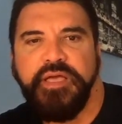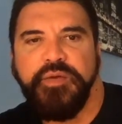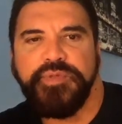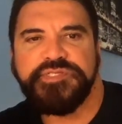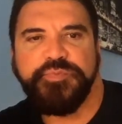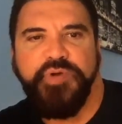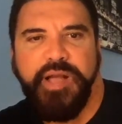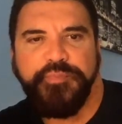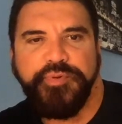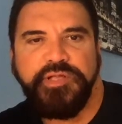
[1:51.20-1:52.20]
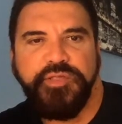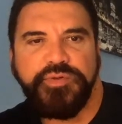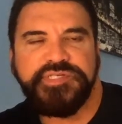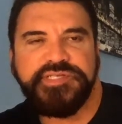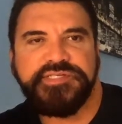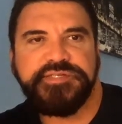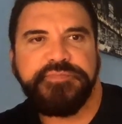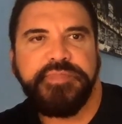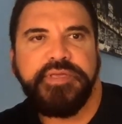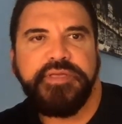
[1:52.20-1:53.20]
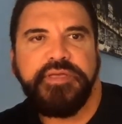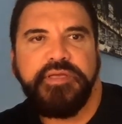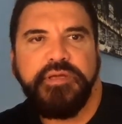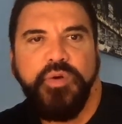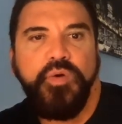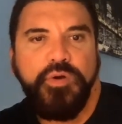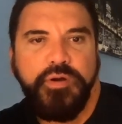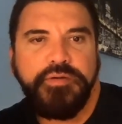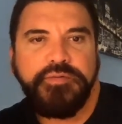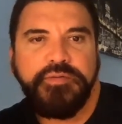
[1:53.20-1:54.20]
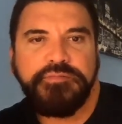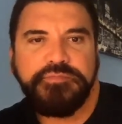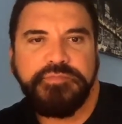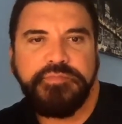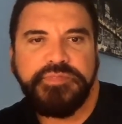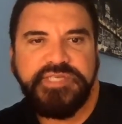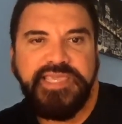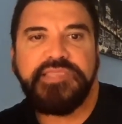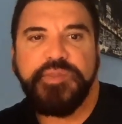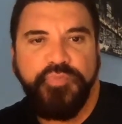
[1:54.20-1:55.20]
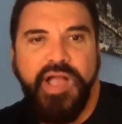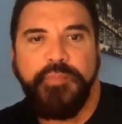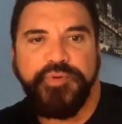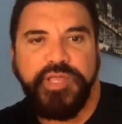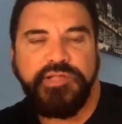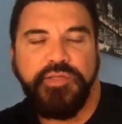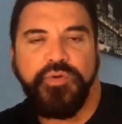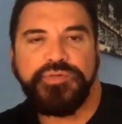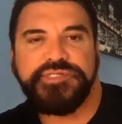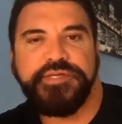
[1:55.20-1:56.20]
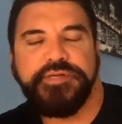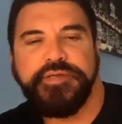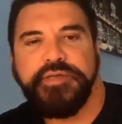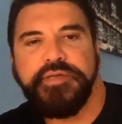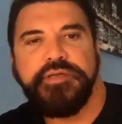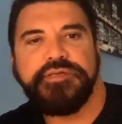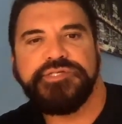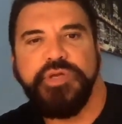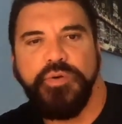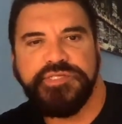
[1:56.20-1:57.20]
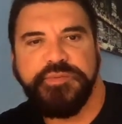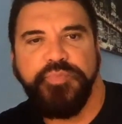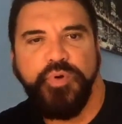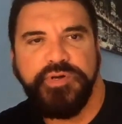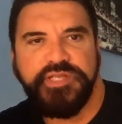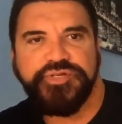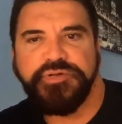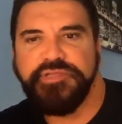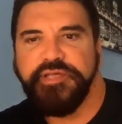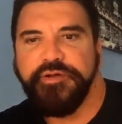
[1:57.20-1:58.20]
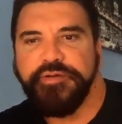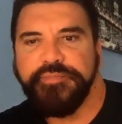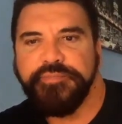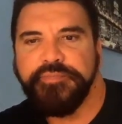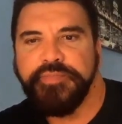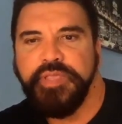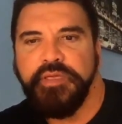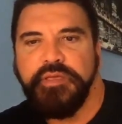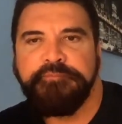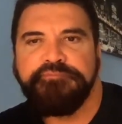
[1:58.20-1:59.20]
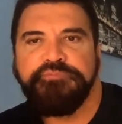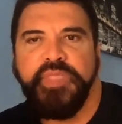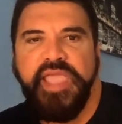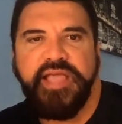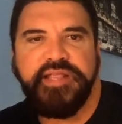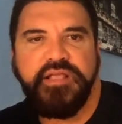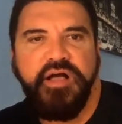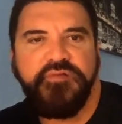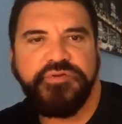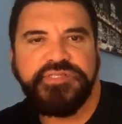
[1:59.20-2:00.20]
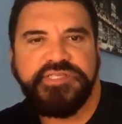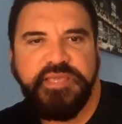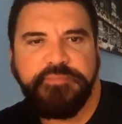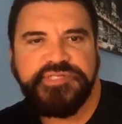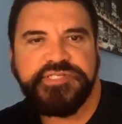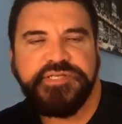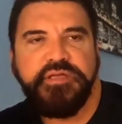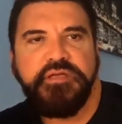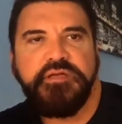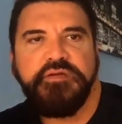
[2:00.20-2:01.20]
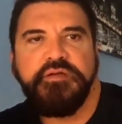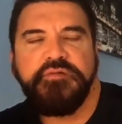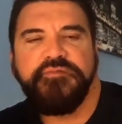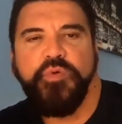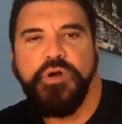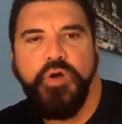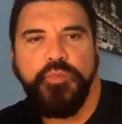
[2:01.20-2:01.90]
once the property closes, or to get the property closed. So it's important that you're clear. And it covered tips for home